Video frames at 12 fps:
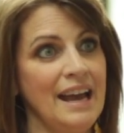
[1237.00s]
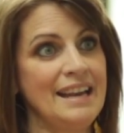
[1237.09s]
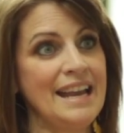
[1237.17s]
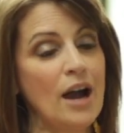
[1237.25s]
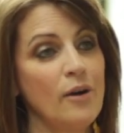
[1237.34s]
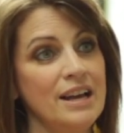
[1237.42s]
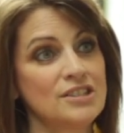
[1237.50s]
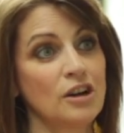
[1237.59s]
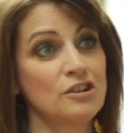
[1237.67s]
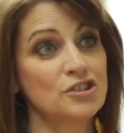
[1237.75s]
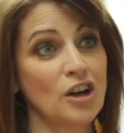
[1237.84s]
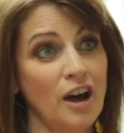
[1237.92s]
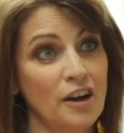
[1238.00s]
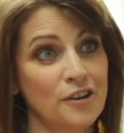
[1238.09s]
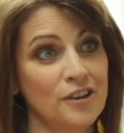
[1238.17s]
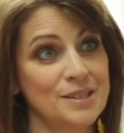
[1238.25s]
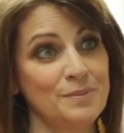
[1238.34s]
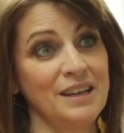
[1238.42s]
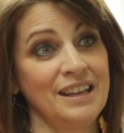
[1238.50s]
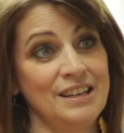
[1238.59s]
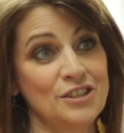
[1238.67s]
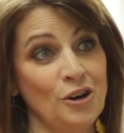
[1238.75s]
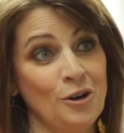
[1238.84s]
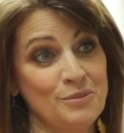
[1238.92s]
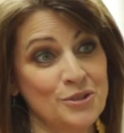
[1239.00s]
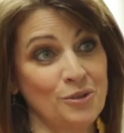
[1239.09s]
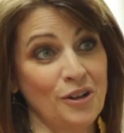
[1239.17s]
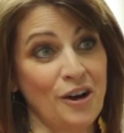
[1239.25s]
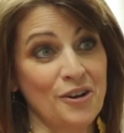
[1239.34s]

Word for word: and now, as our daughter is beginning to homeschool